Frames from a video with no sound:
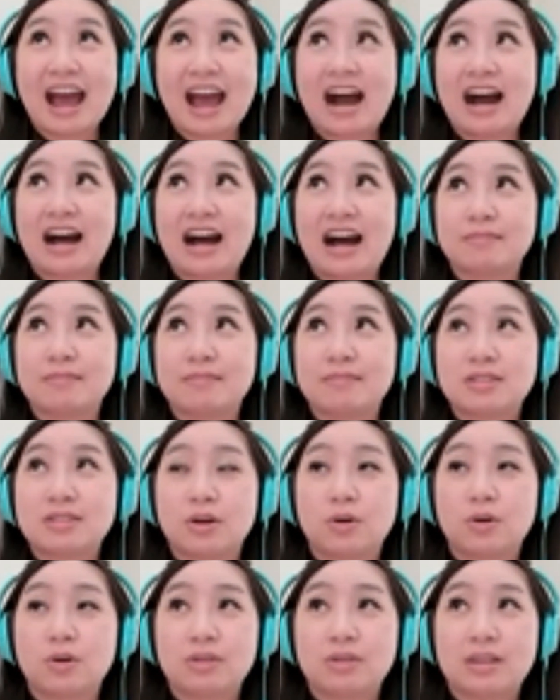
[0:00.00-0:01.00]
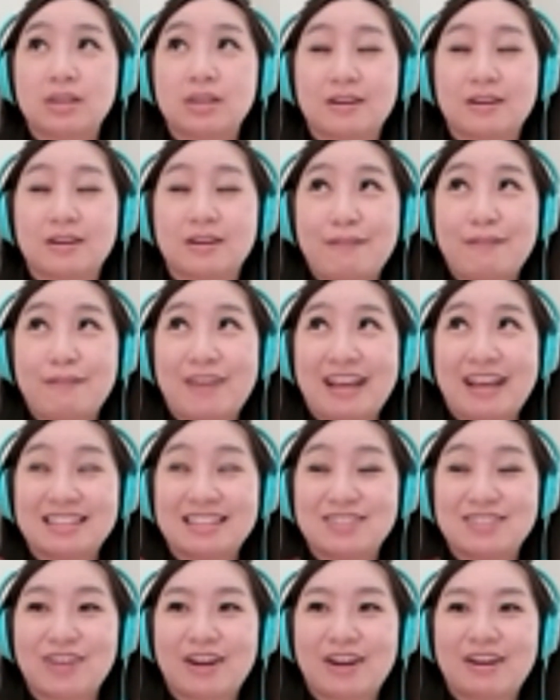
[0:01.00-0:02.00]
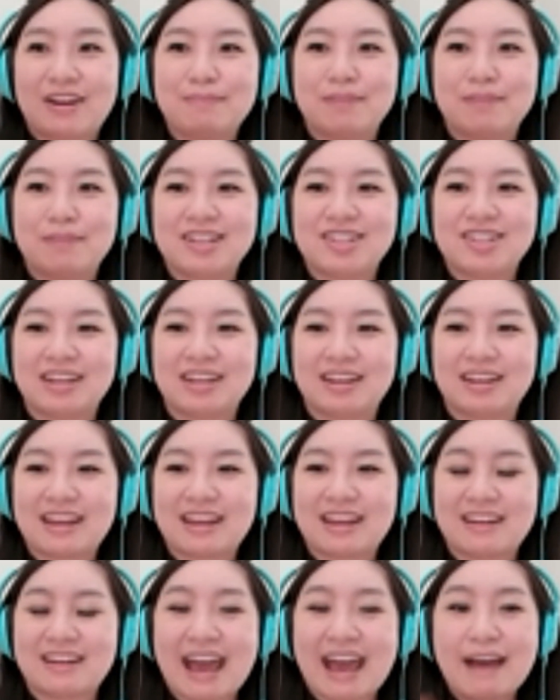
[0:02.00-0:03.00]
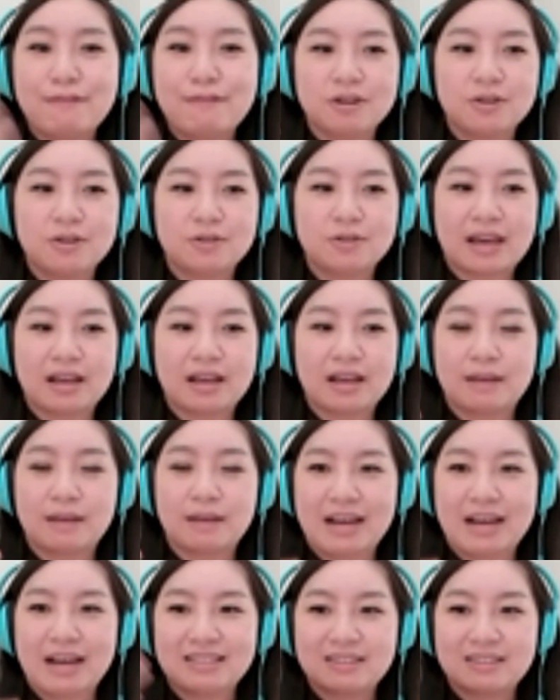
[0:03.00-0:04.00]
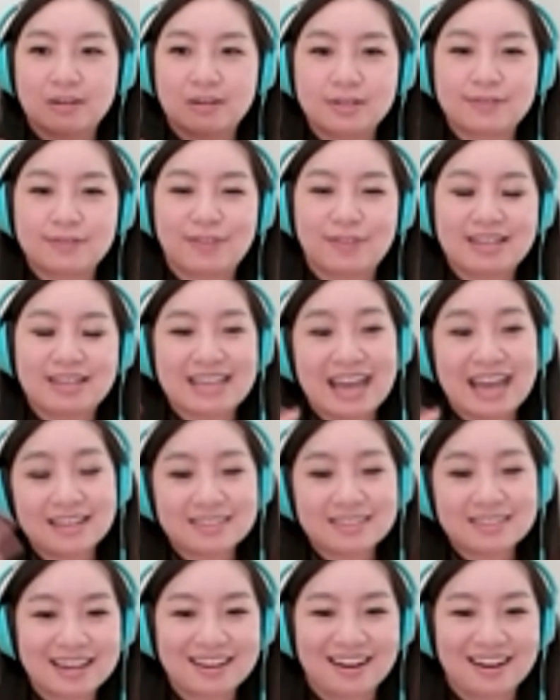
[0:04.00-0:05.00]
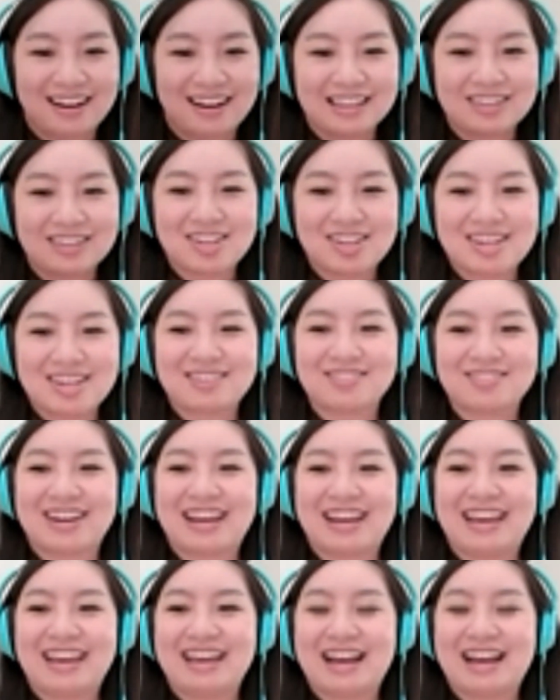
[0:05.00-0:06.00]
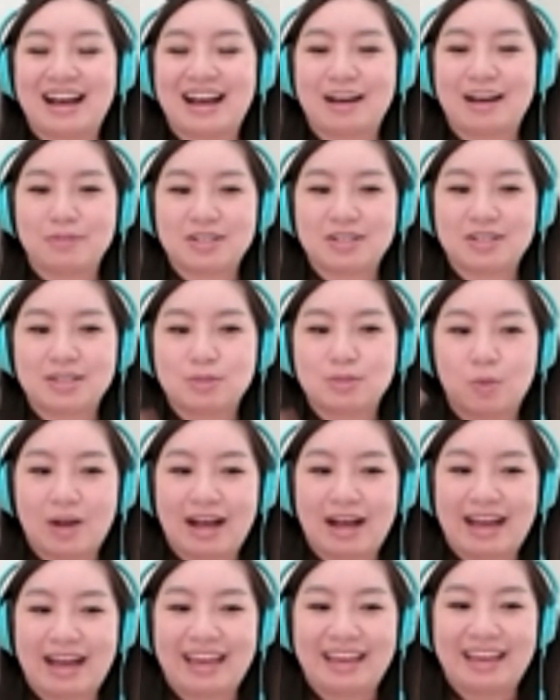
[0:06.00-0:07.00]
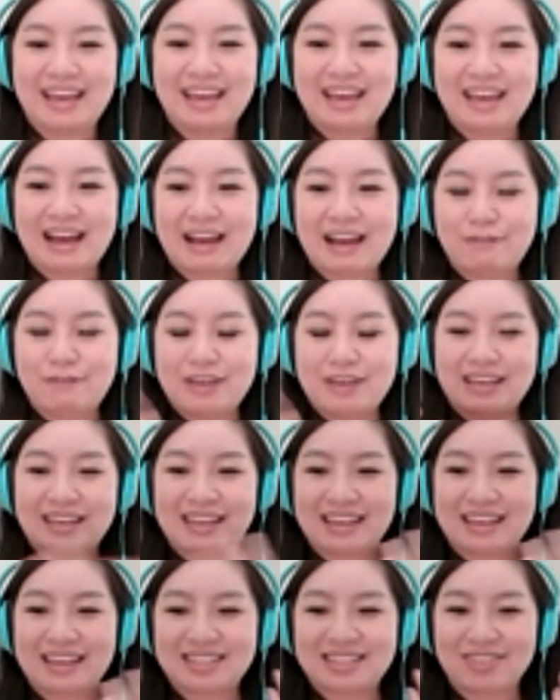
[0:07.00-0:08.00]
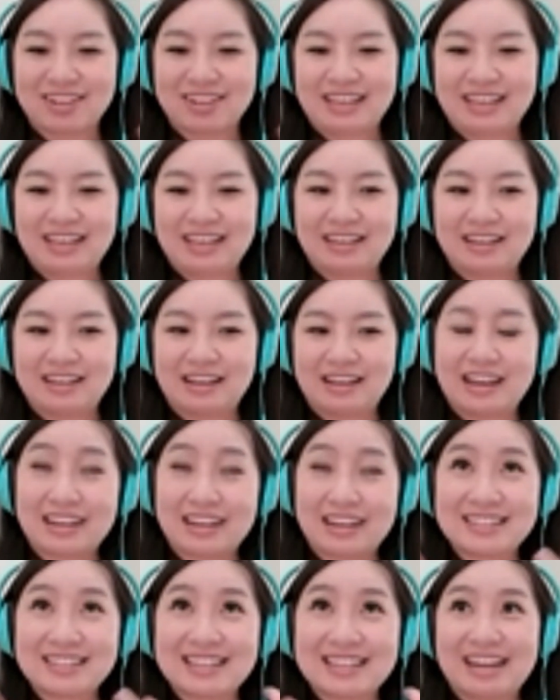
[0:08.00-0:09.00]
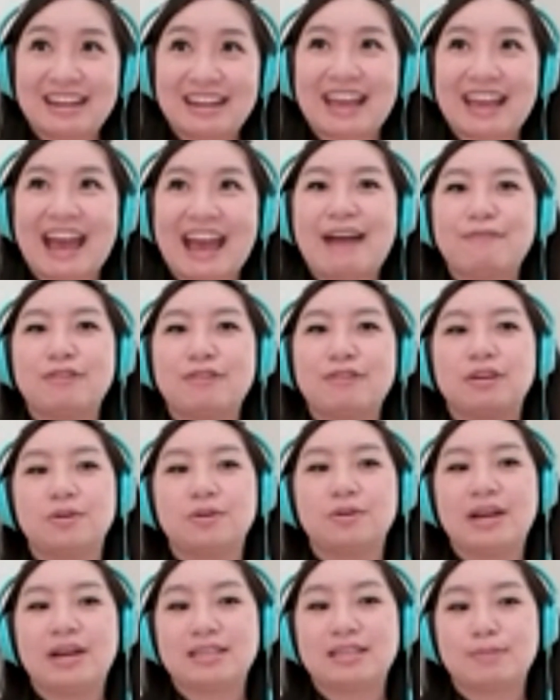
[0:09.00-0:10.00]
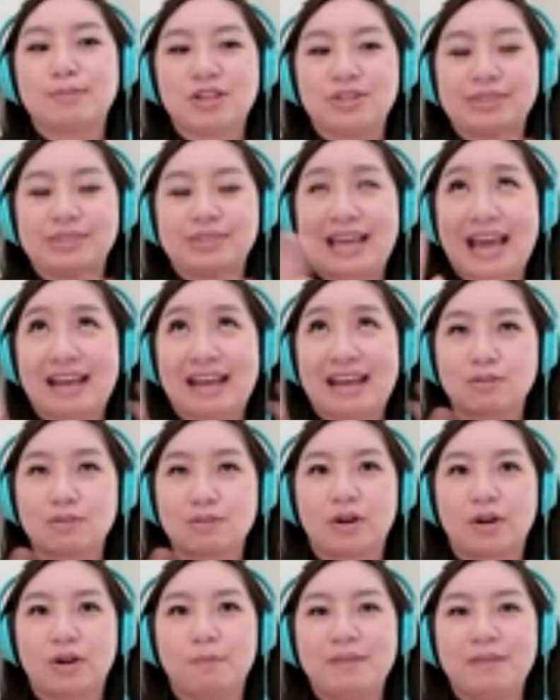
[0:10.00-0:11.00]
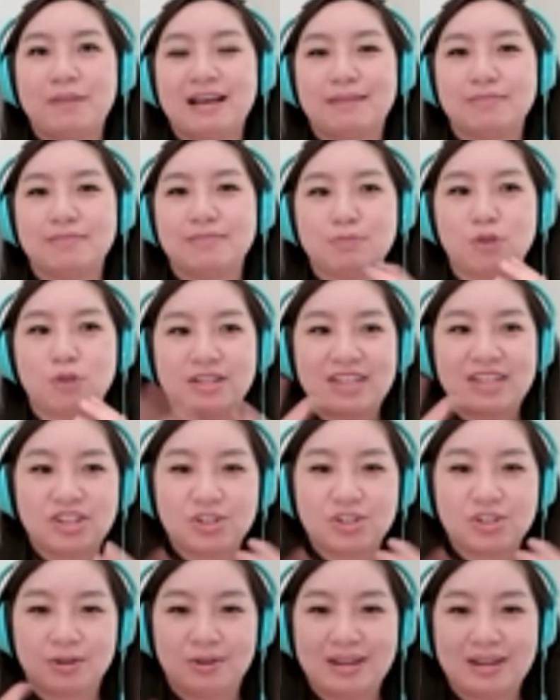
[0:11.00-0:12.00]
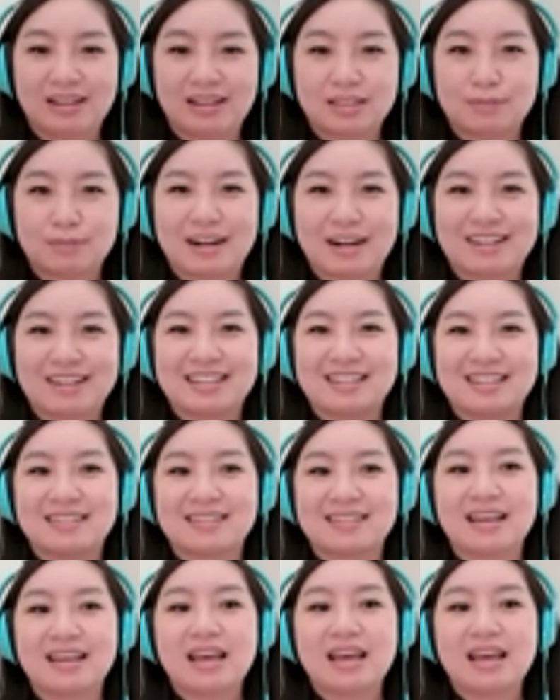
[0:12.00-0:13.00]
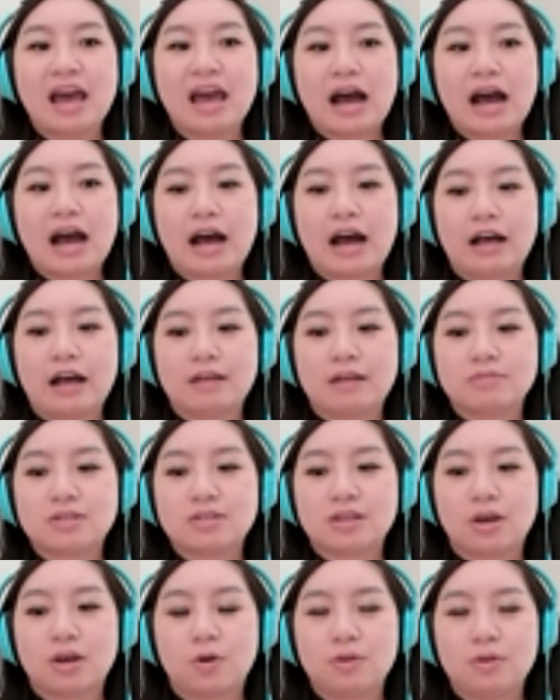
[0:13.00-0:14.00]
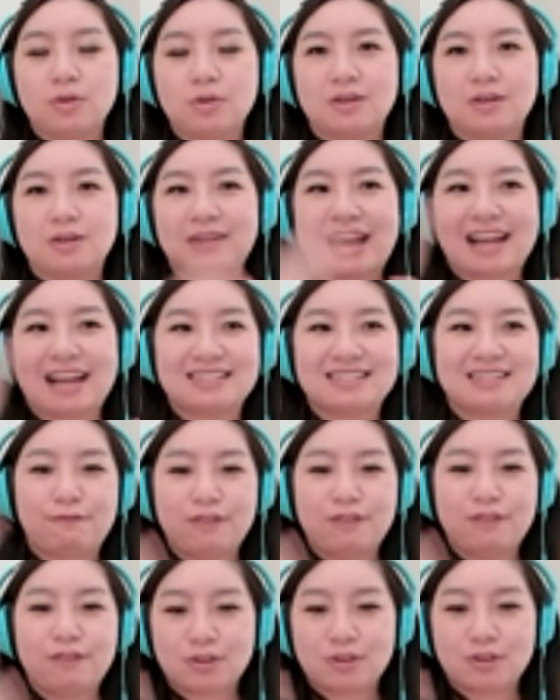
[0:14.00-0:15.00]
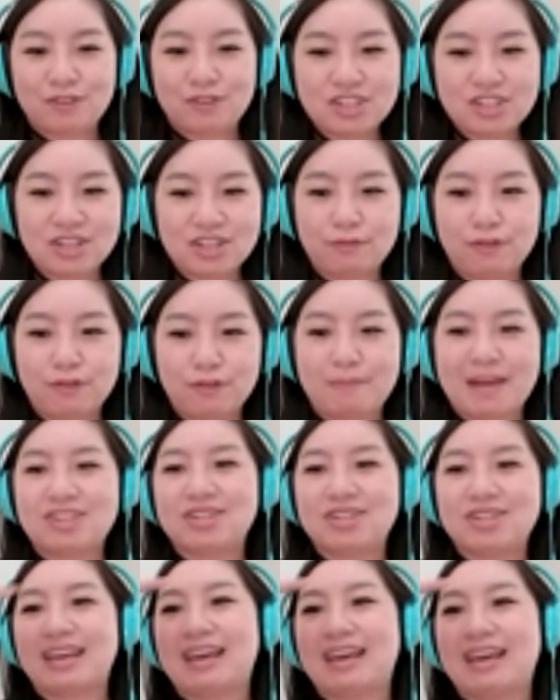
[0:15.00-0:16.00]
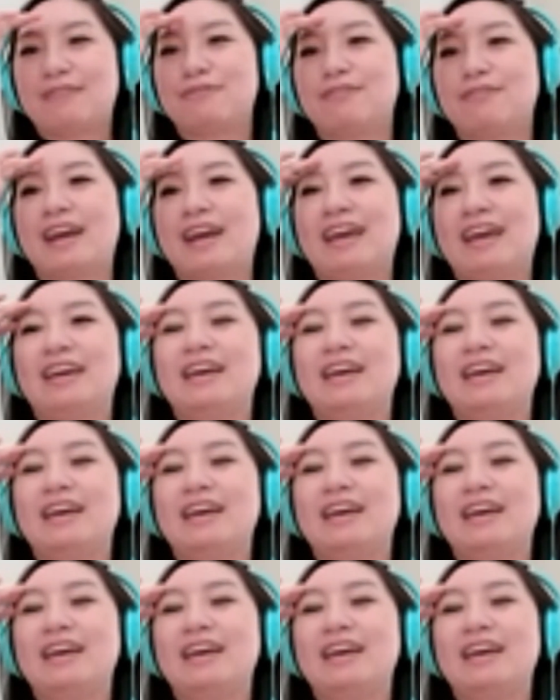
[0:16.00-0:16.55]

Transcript: Um, so, you know, I think it's very much a, an avenue that combines those things and psychology, right? Uh, which is why I think it's really an exciting avenue, especially as the world becomes more digital in its presence. Um, so, you know, that's the future vision for Magic Cave, right?